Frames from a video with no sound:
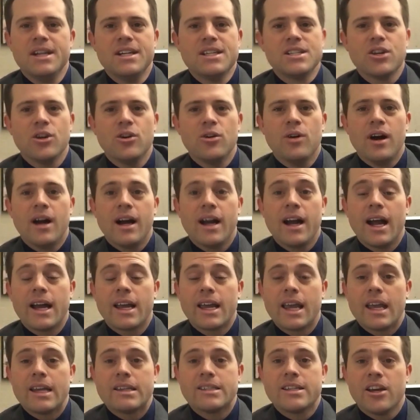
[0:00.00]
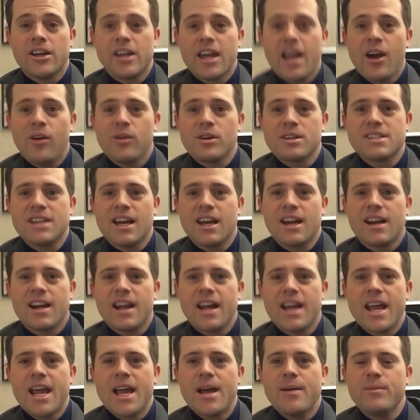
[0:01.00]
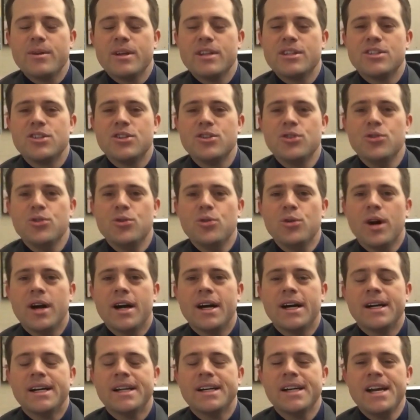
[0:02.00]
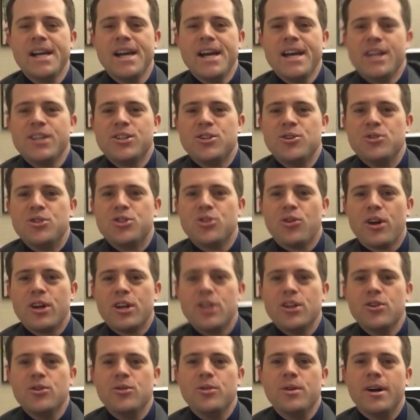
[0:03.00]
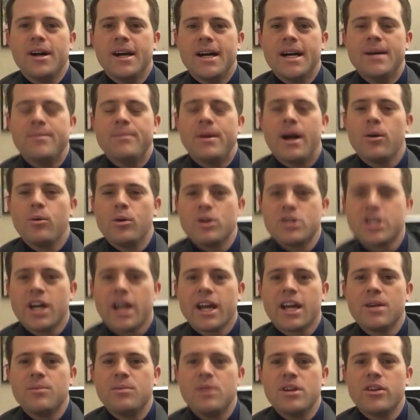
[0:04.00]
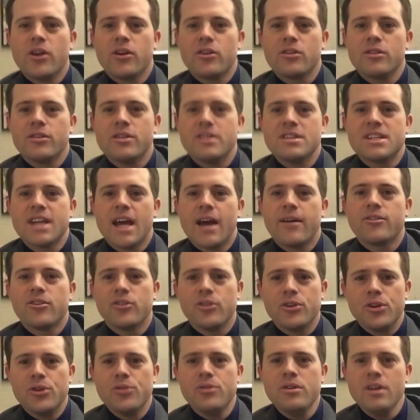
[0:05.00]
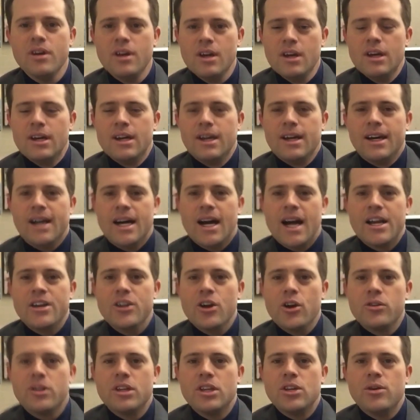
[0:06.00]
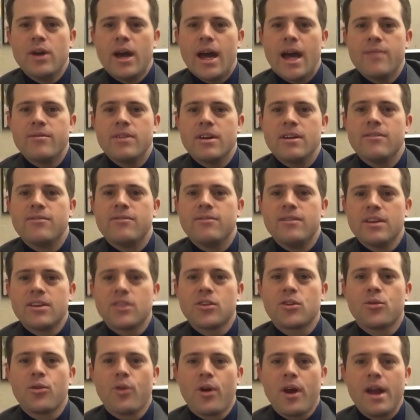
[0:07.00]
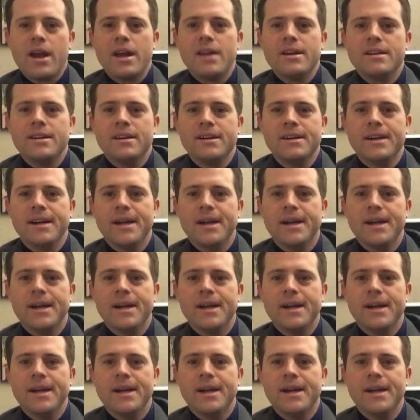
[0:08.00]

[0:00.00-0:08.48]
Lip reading: So I can't tell you how excited I am to join you. I wish I could be there this afternoon. I know that you have a 5th grade